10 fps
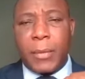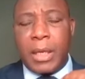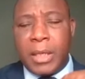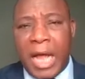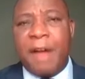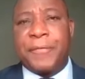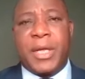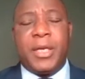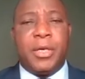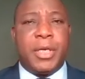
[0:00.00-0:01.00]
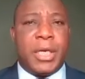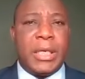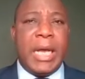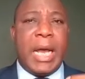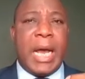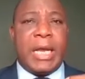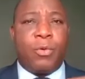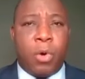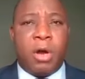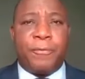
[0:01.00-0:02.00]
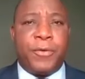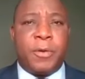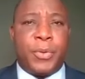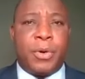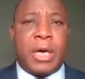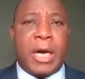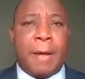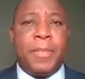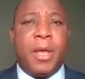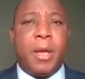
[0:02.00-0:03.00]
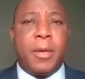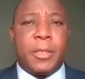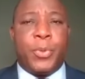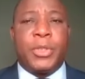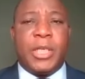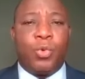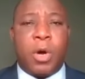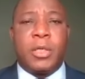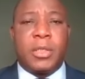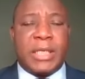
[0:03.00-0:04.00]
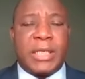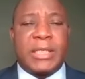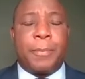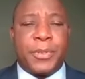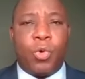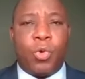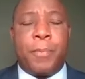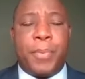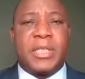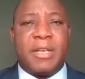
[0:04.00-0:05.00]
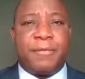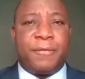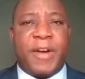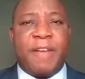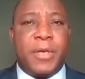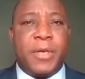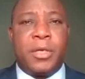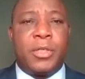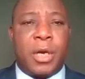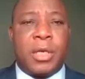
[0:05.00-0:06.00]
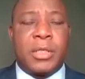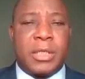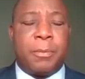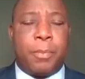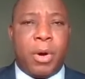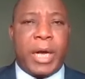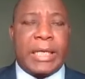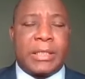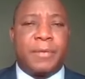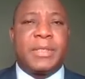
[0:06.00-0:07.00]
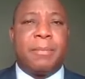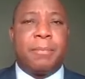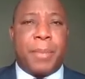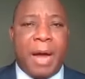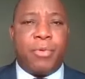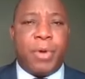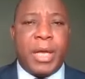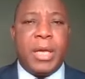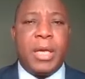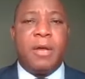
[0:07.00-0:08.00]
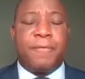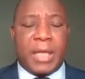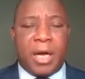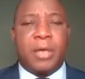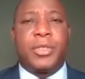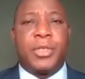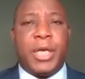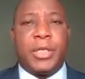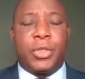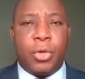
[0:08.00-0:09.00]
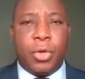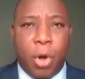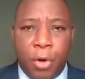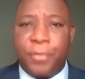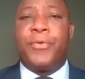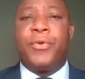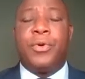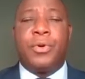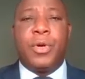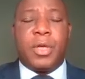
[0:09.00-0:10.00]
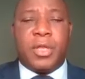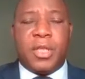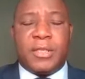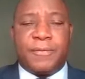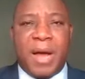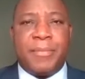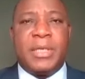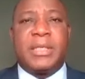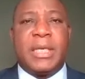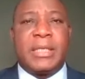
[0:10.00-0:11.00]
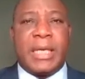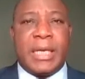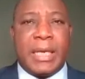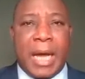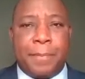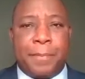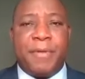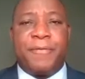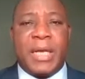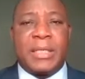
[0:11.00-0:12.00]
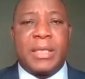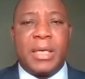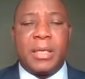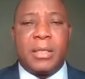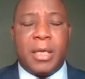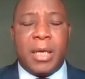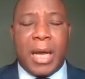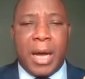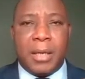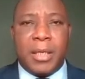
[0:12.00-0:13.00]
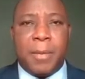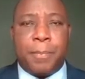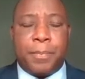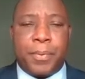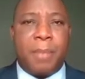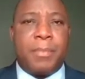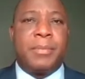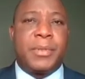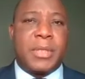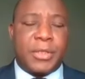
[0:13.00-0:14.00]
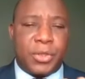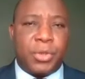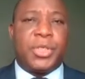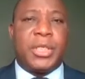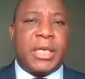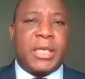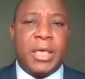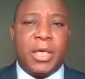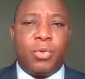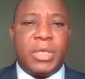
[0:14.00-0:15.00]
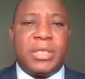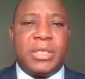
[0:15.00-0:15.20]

the African Union and the World Food Program says they're putting $1.75 million in the pockets of Zimbabwe for the country to go through this farming season and prevent the problems associated with